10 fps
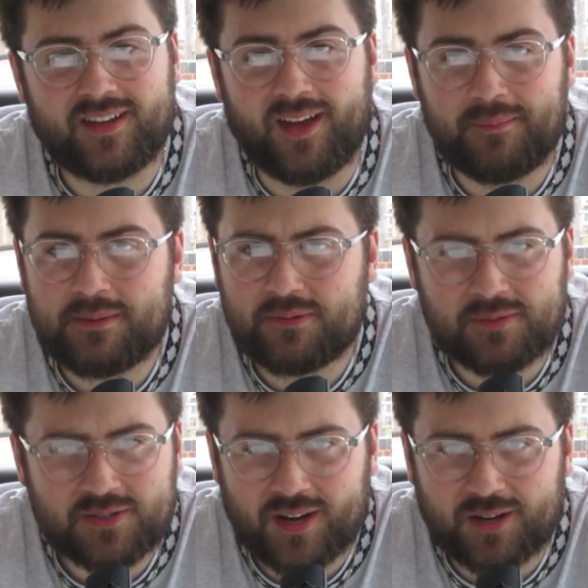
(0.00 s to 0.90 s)
People have been
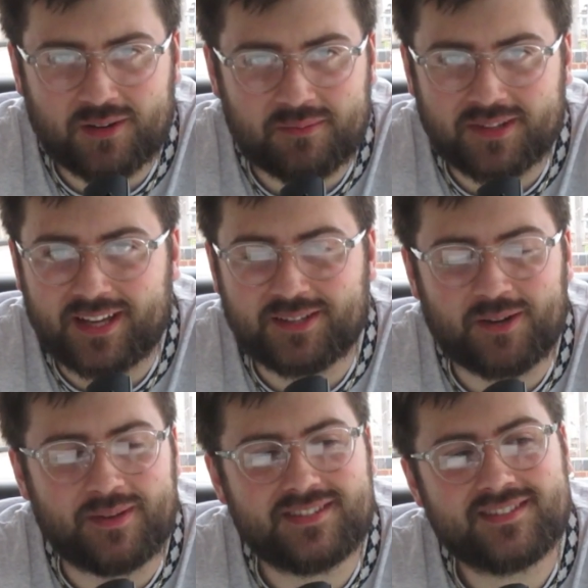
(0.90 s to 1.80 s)
trying to correct me on that in the
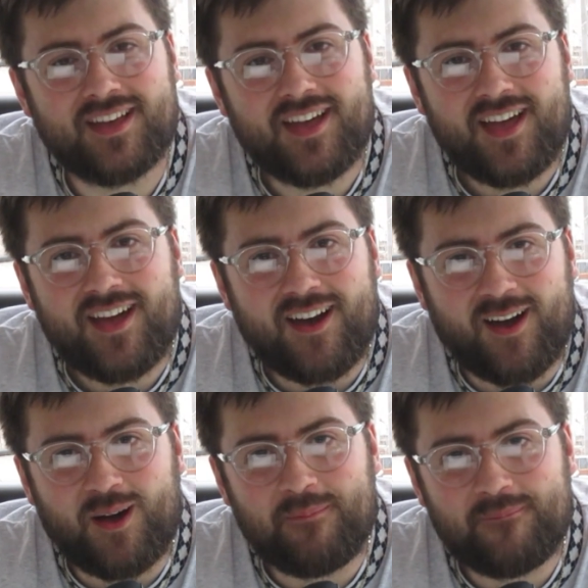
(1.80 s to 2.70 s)
comments.
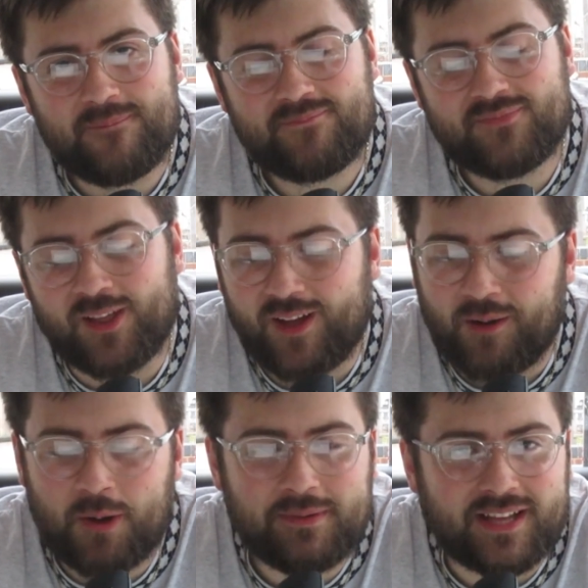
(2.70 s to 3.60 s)
No, I
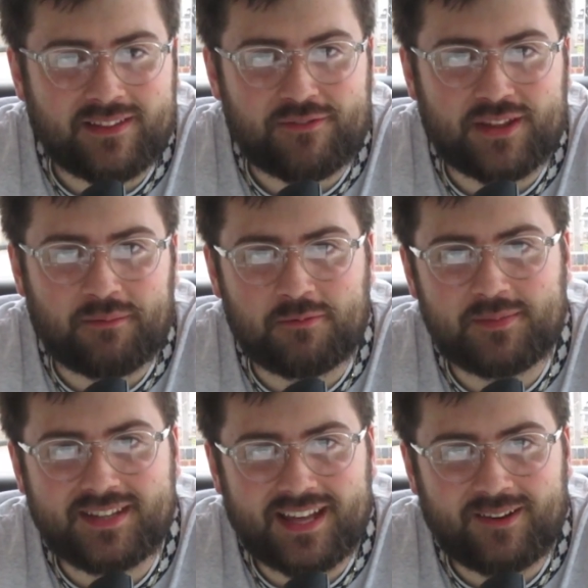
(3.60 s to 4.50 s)
won't be down there for that one. We've
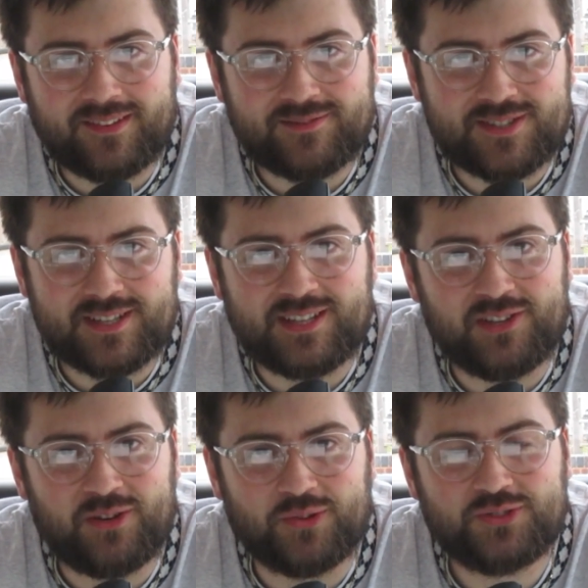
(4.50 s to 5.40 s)
been down visiting the
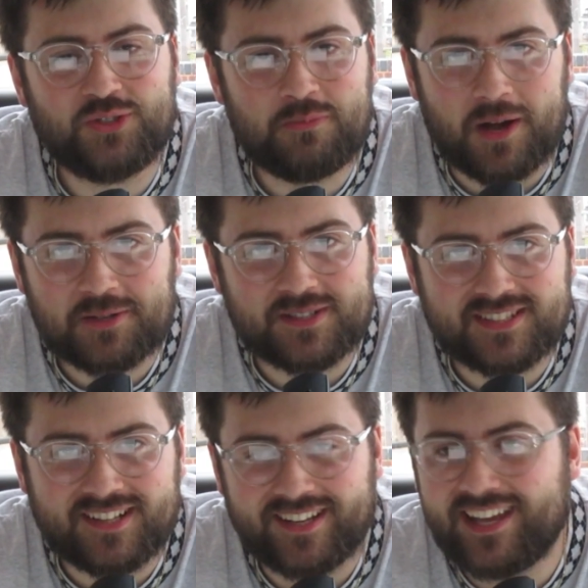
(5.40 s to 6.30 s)
in-laws too much
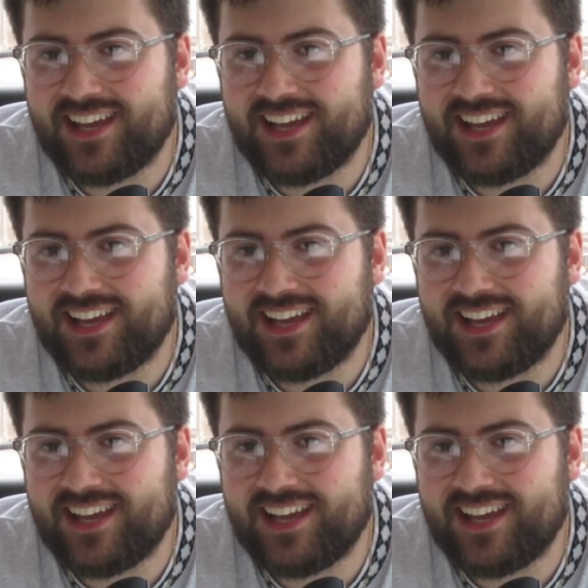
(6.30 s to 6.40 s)
recently.